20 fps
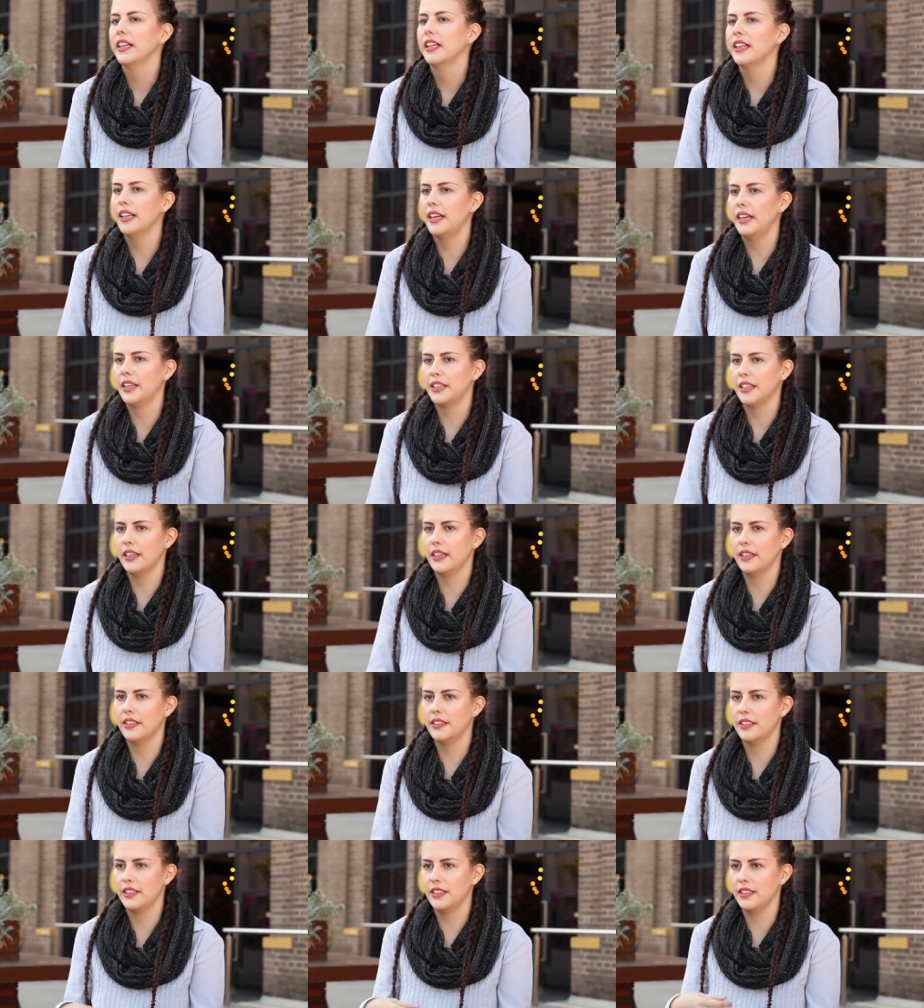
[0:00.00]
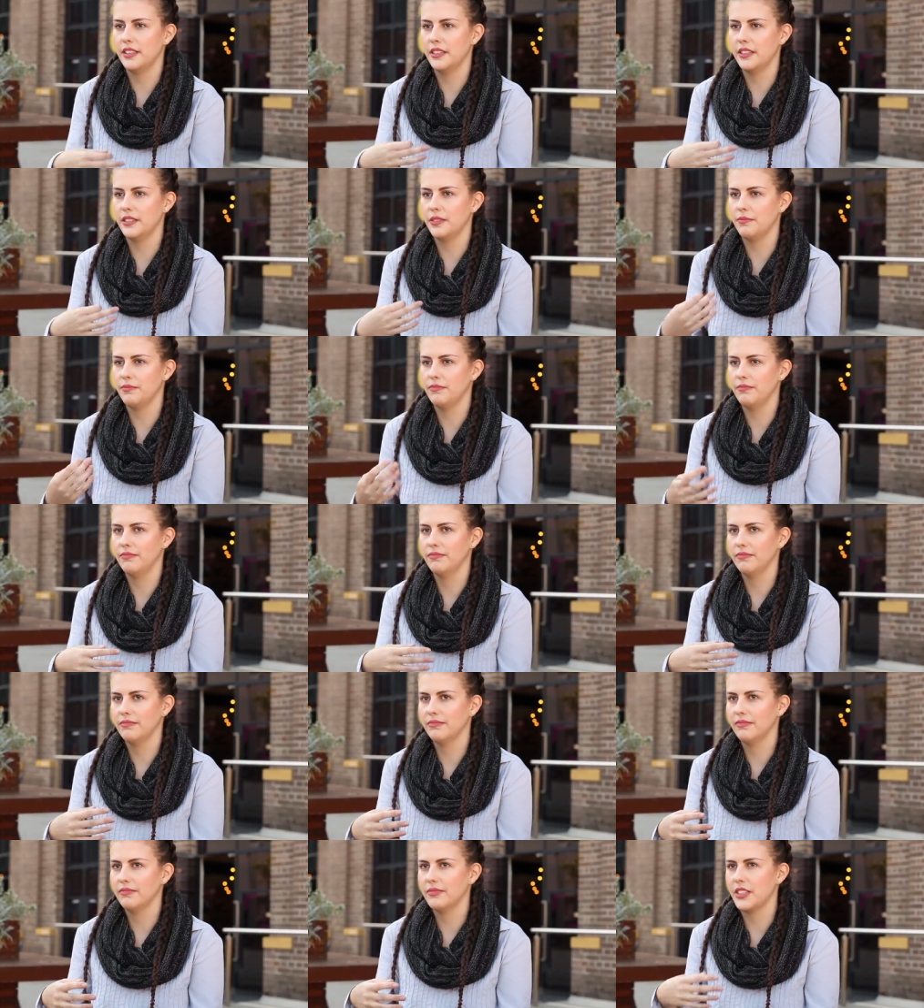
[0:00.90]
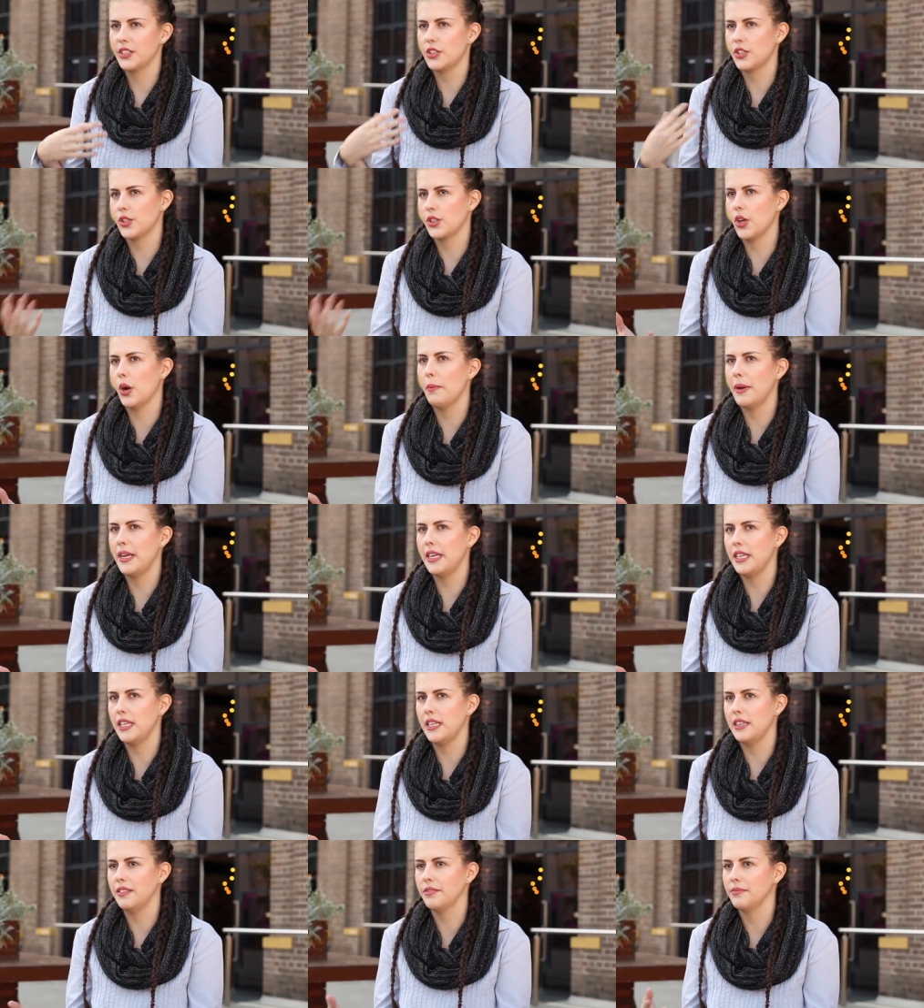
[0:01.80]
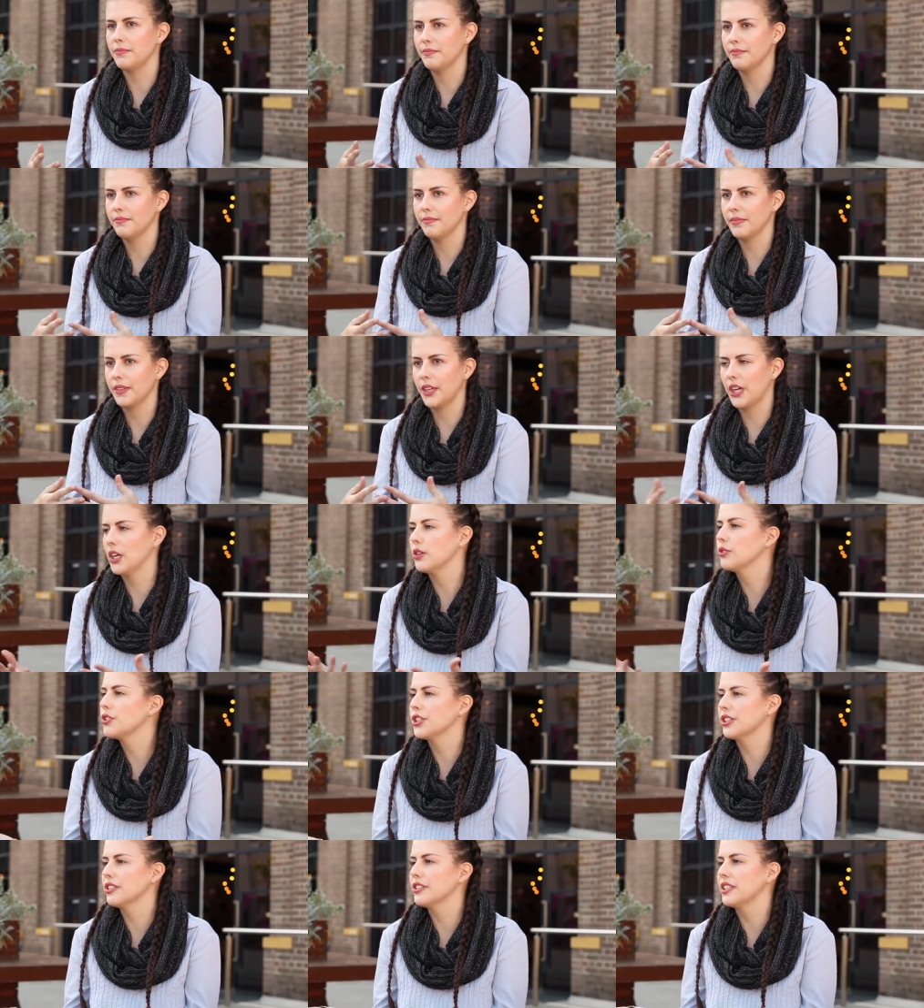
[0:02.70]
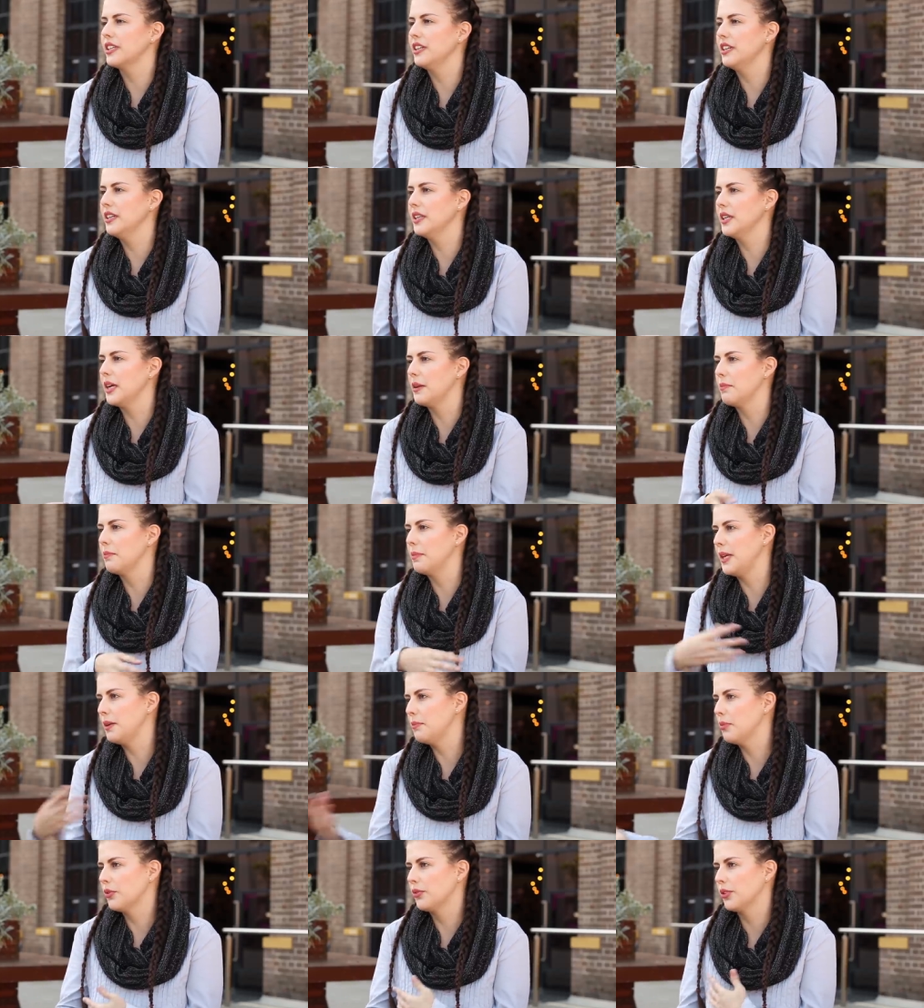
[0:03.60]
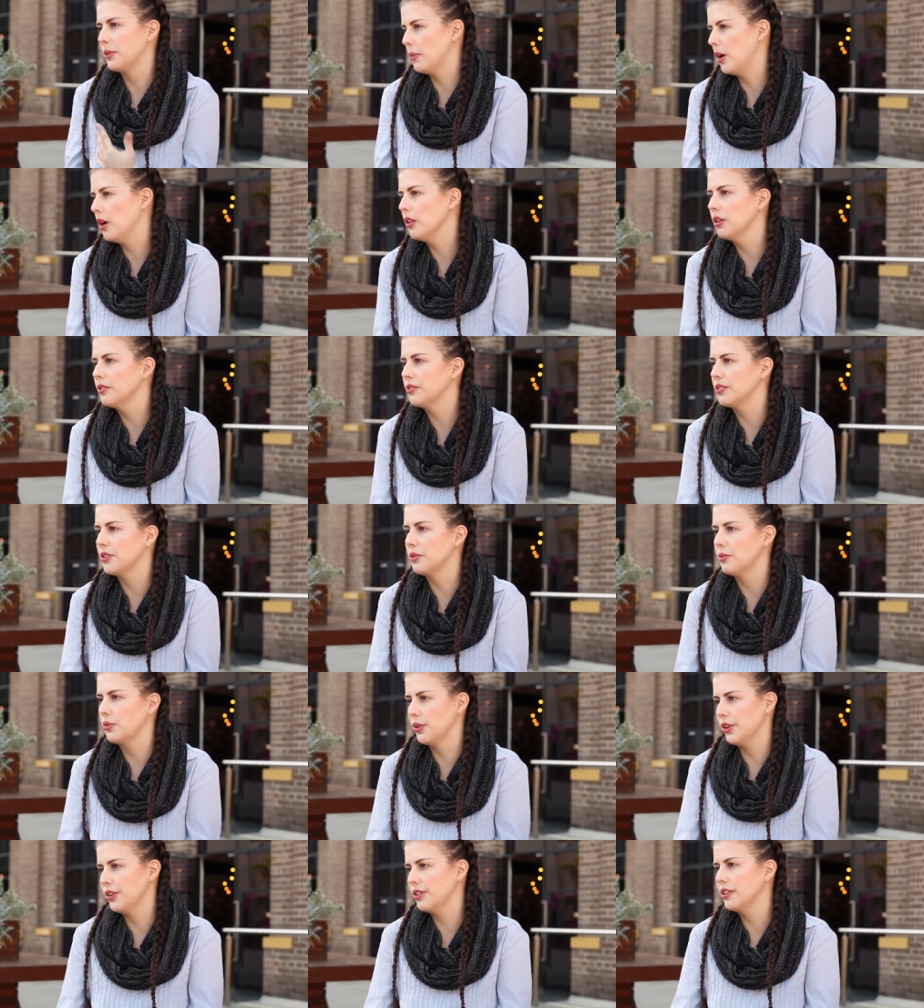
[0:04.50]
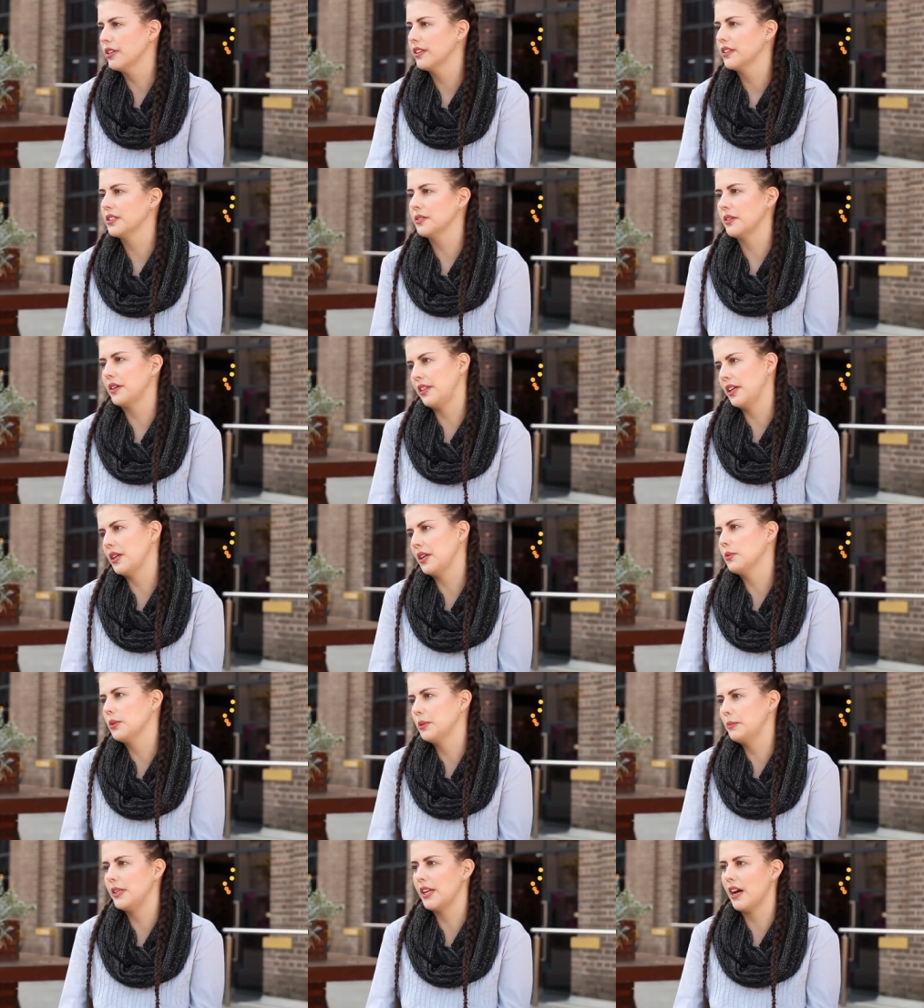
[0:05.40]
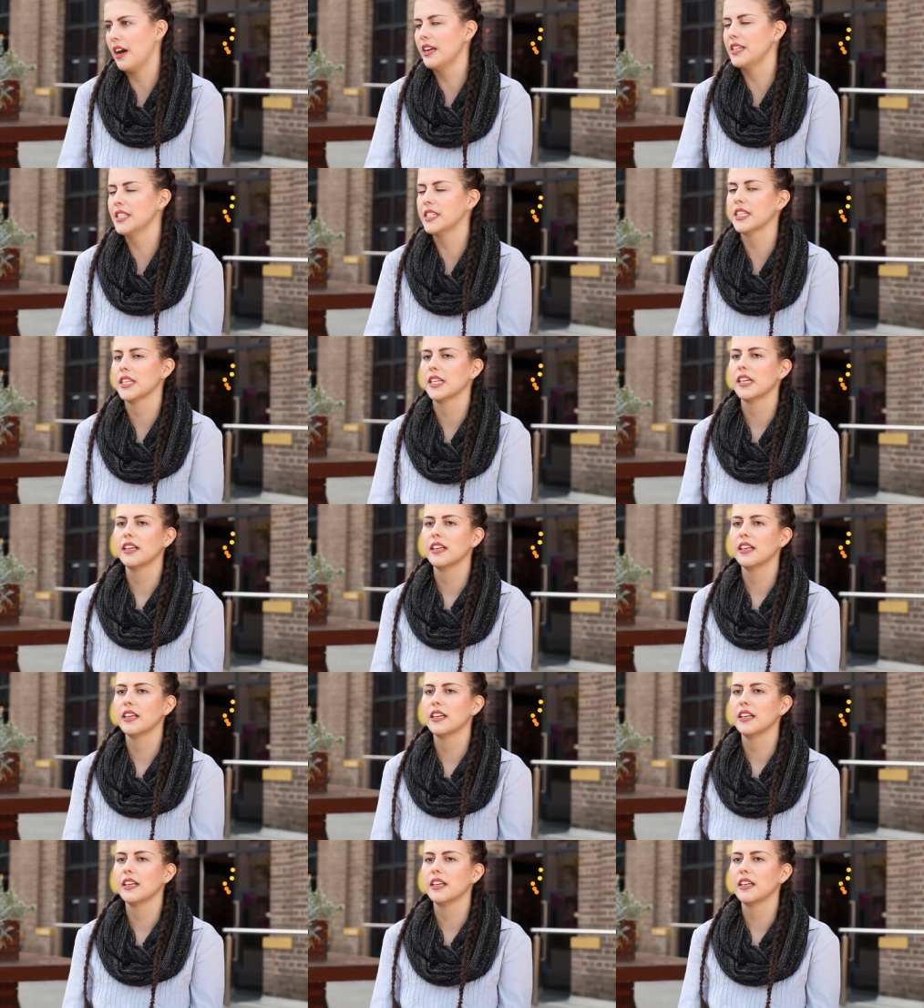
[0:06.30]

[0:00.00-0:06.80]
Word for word: Like uh, the there's so many cultures here and people from all over the world, so I think would be nice.